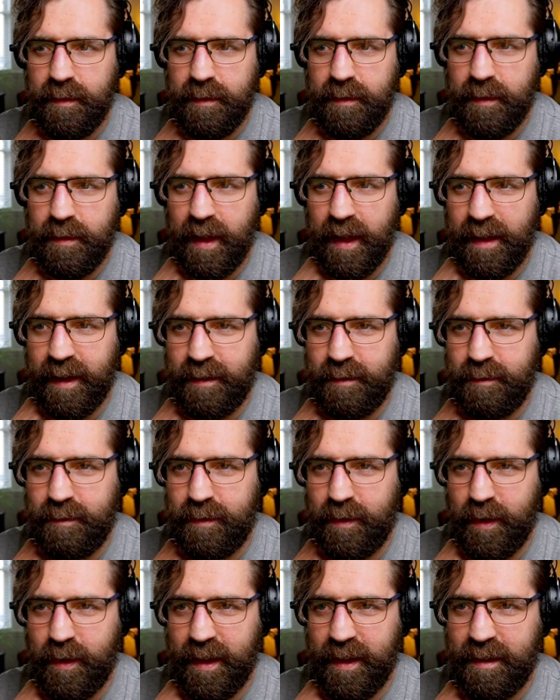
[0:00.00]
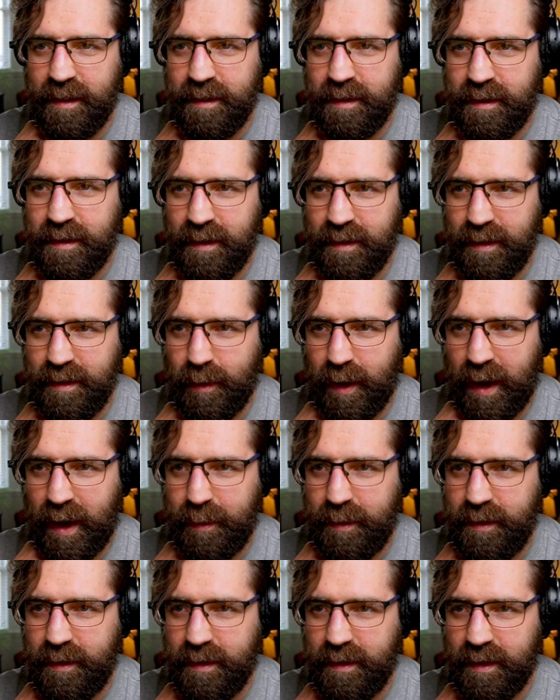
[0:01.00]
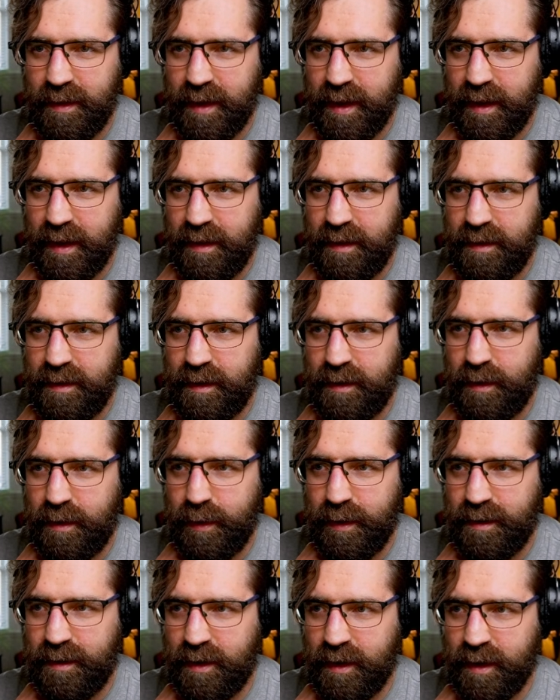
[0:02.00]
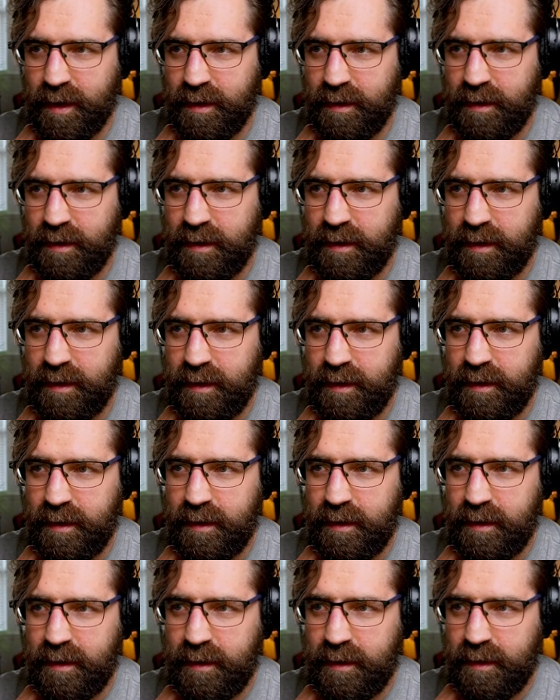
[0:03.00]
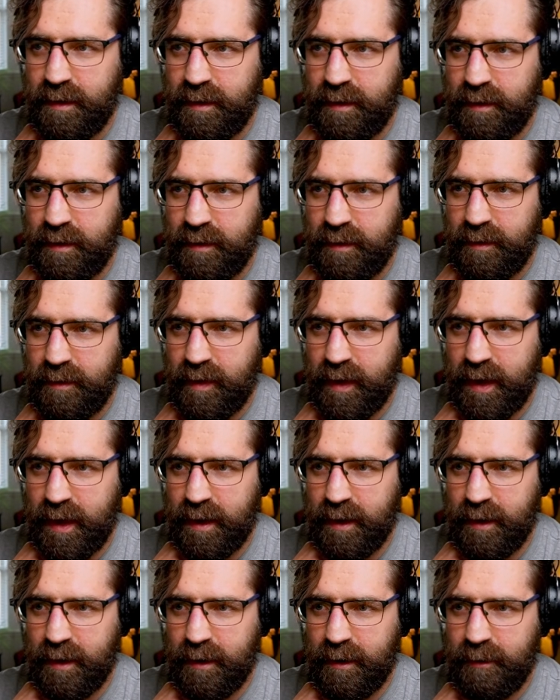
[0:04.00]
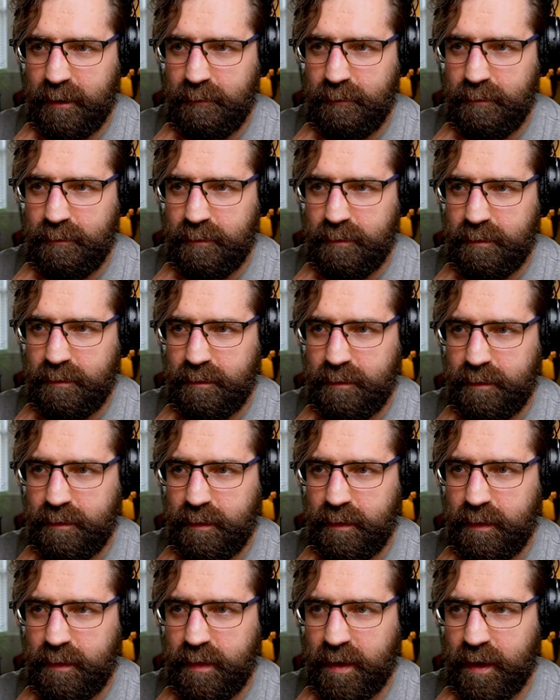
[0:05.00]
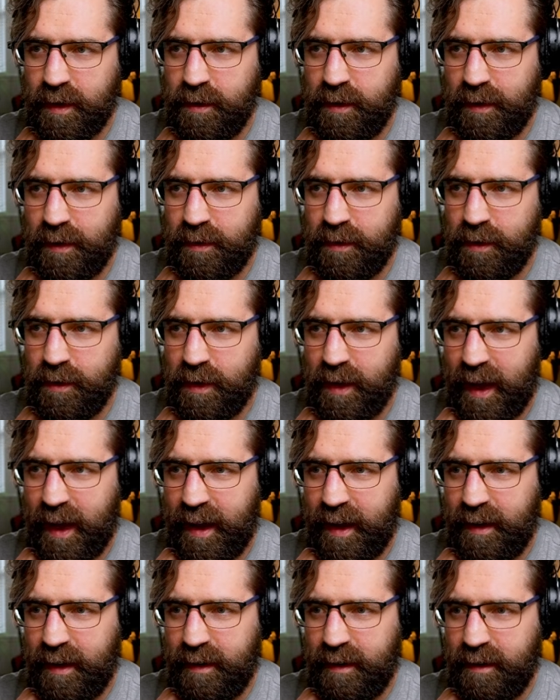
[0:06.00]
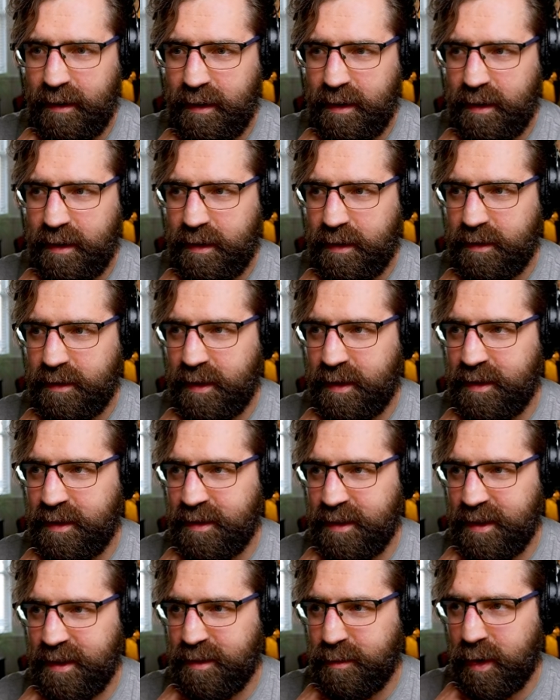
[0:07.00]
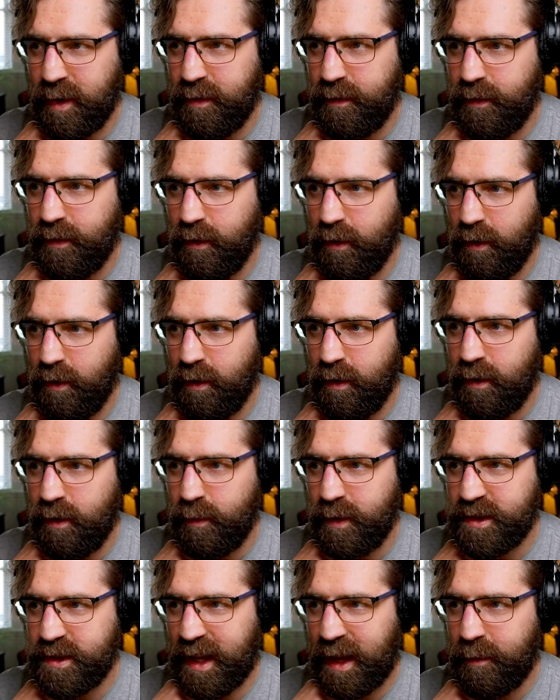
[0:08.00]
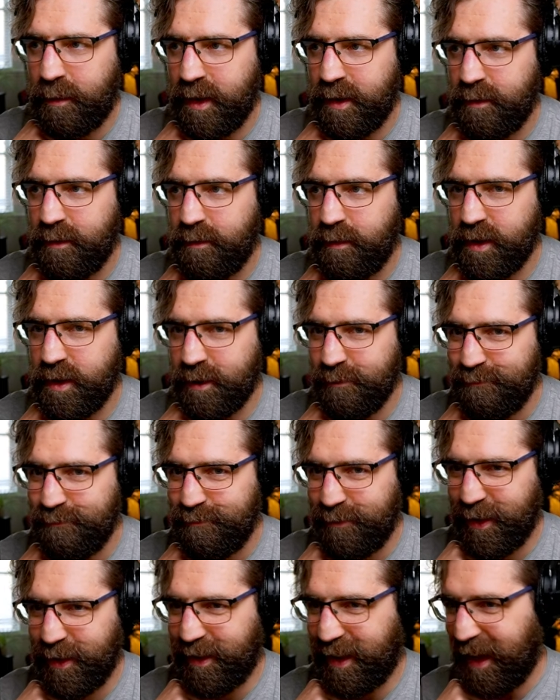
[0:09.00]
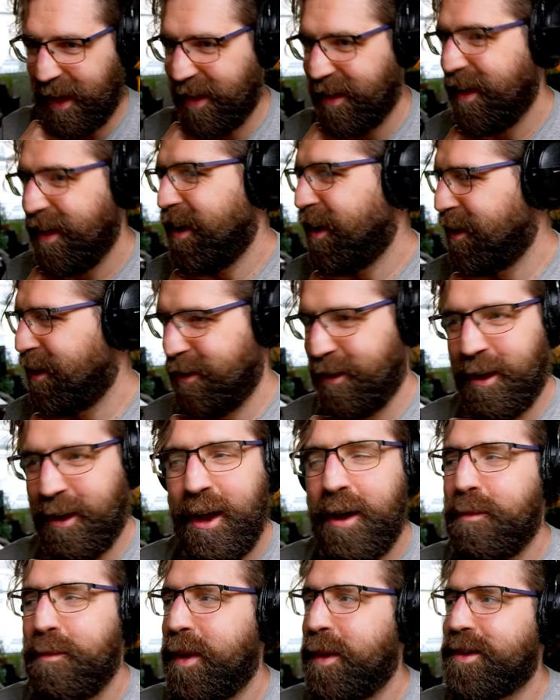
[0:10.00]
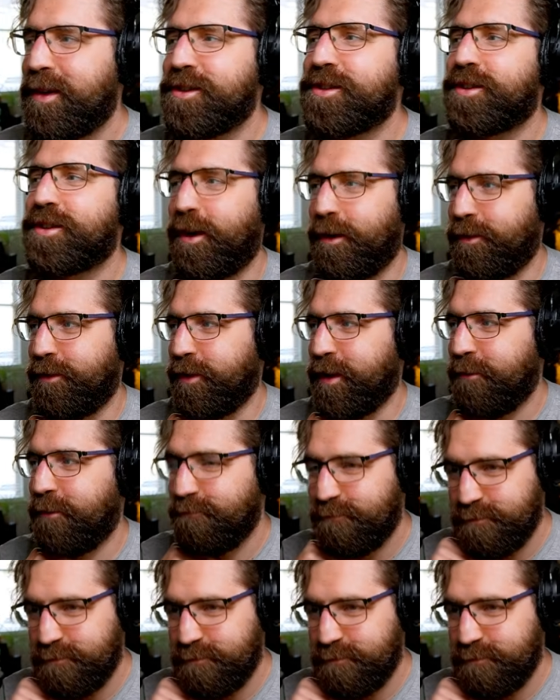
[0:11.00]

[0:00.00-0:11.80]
Like do this and see what happens. 2 is done. So you'd have to do that. So this needs to be a 4, which it can be. We're done. Okay. Maybe I just go for it.